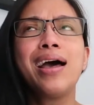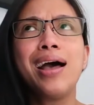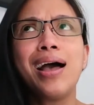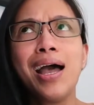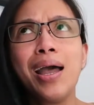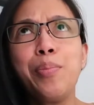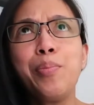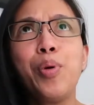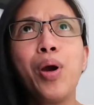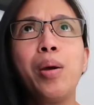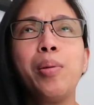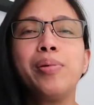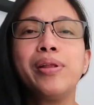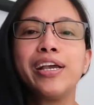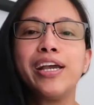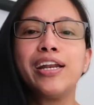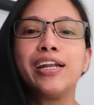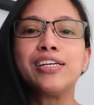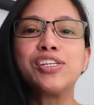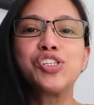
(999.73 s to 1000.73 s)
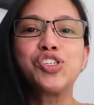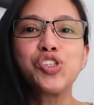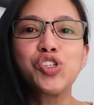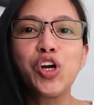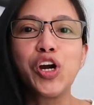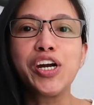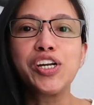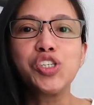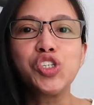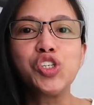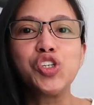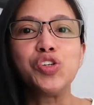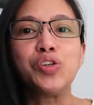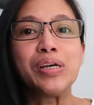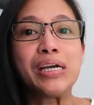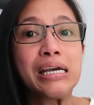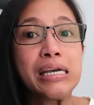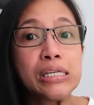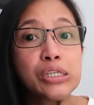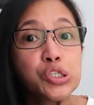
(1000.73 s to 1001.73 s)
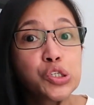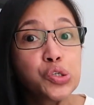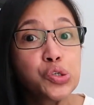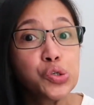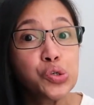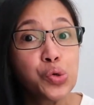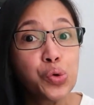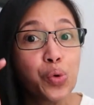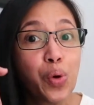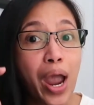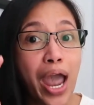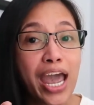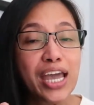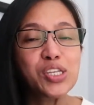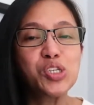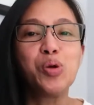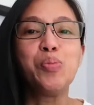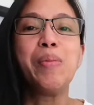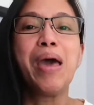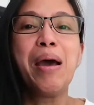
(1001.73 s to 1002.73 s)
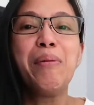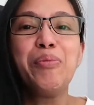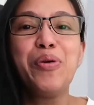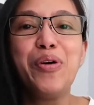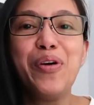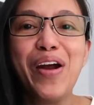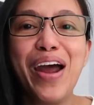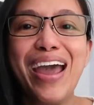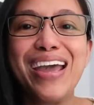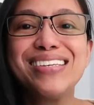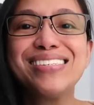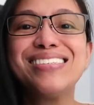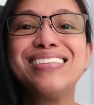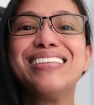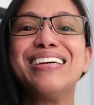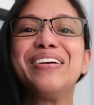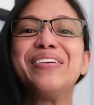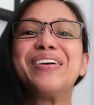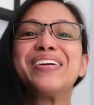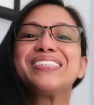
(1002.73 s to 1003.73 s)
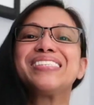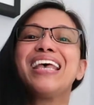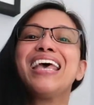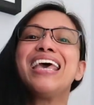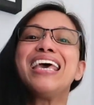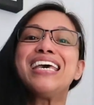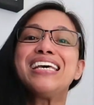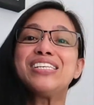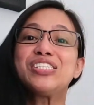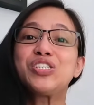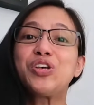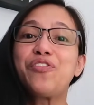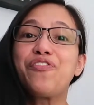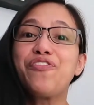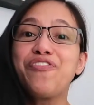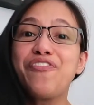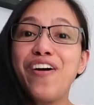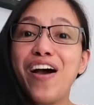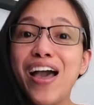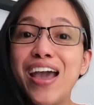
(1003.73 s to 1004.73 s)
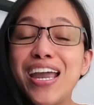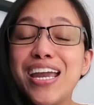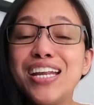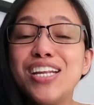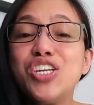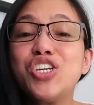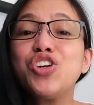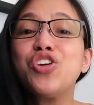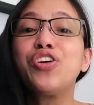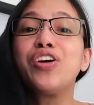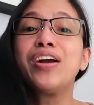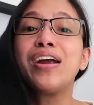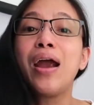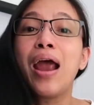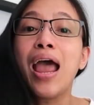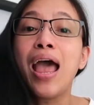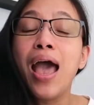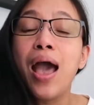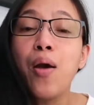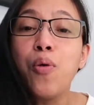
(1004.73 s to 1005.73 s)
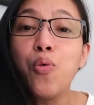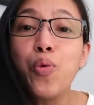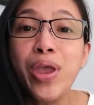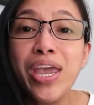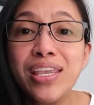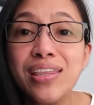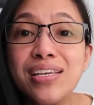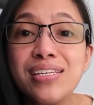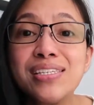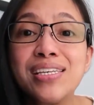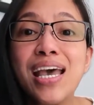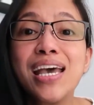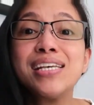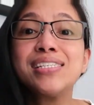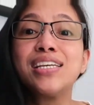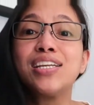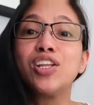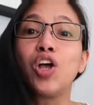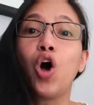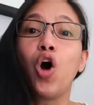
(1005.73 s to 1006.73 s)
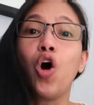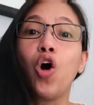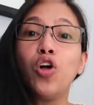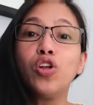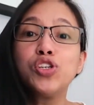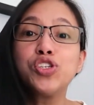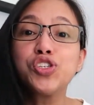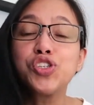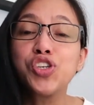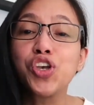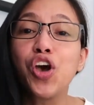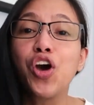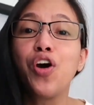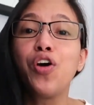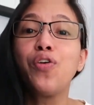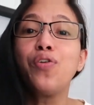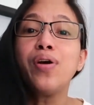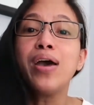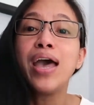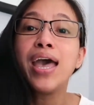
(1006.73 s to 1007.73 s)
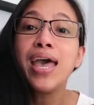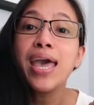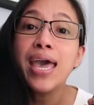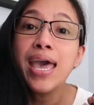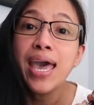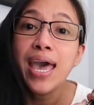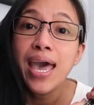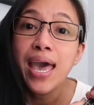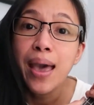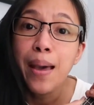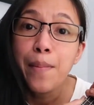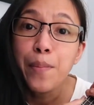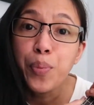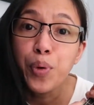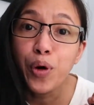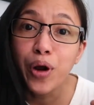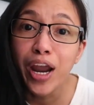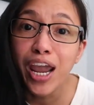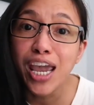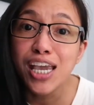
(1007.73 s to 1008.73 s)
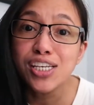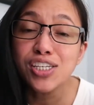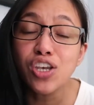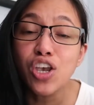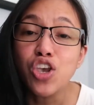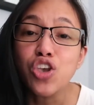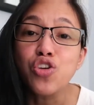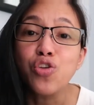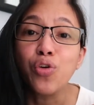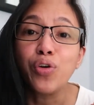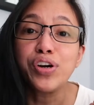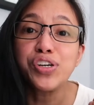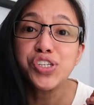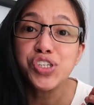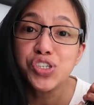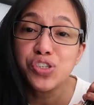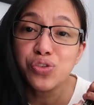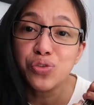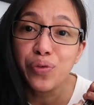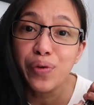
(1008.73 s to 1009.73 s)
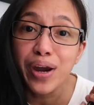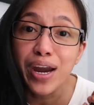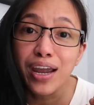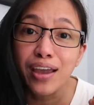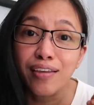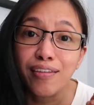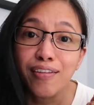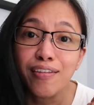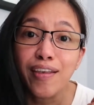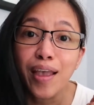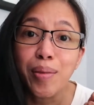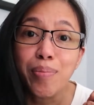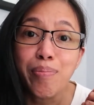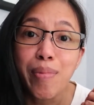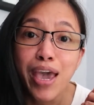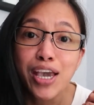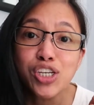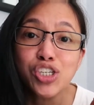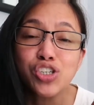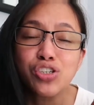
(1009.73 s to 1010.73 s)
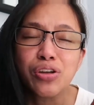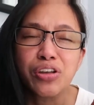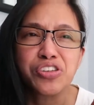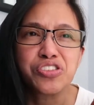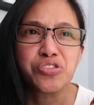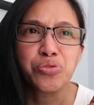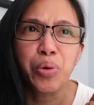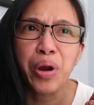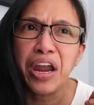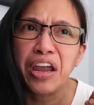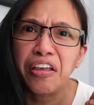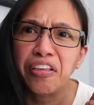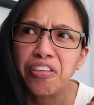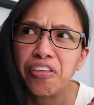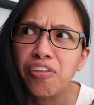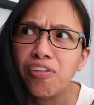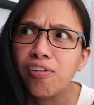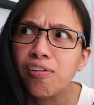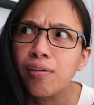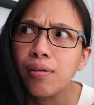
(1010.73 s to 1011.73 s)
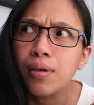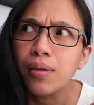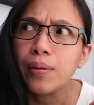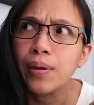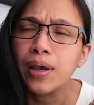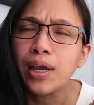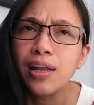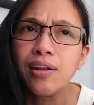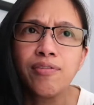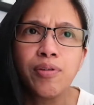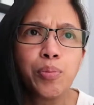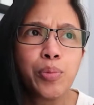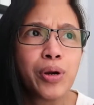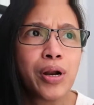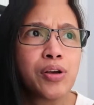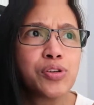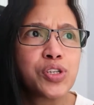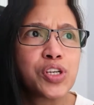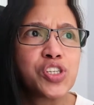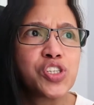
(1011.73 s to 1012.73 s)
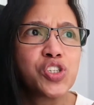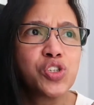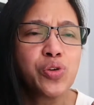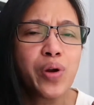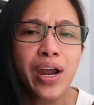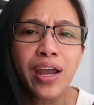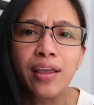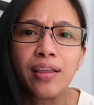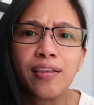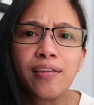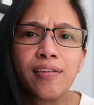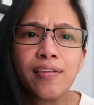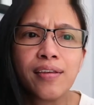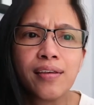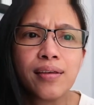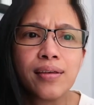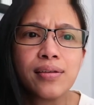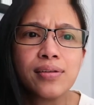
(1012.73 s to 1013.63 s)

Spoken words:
I'm probably gonna start to try to memorize lyrics. So find your weaknesses and also praise your strengths, and make strengths. I can't even pronounce it. Strengths.